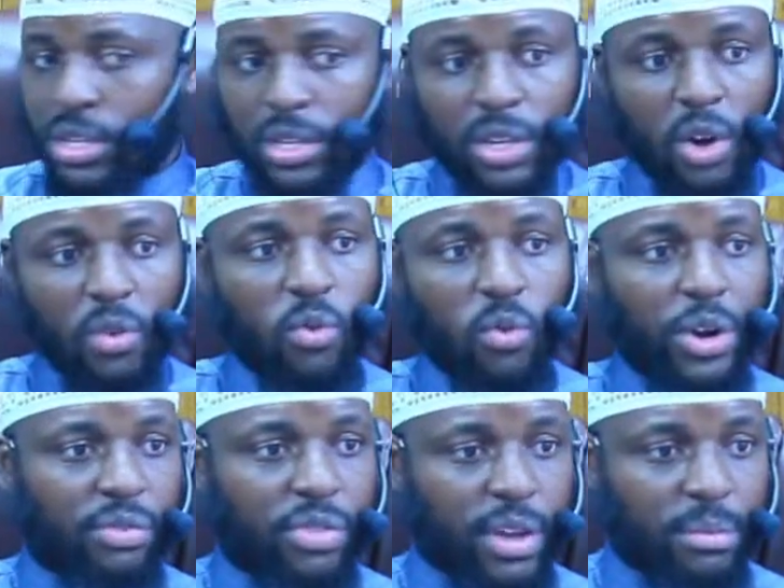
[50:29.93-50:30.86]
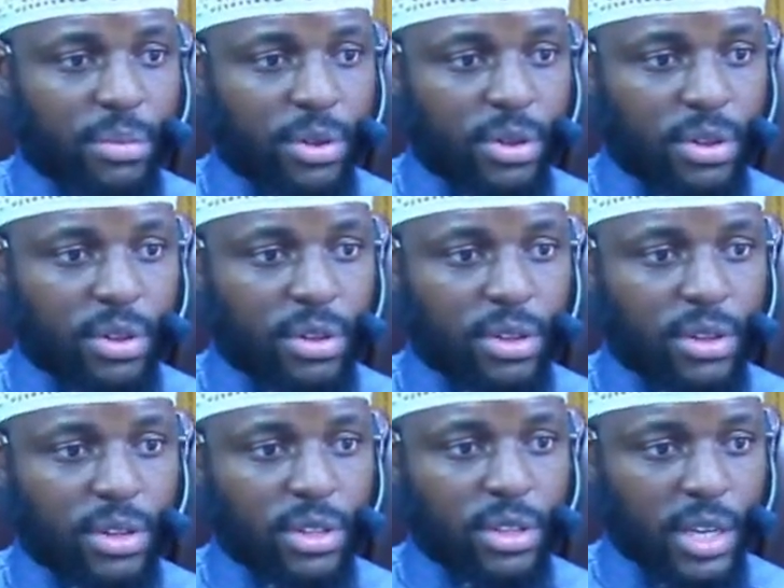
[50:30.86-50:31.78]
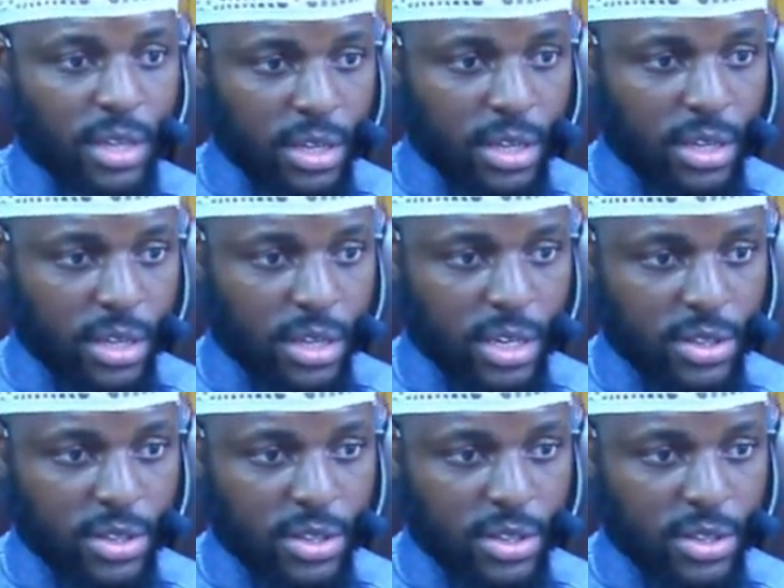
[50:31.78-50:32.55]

of one of them? Khadr.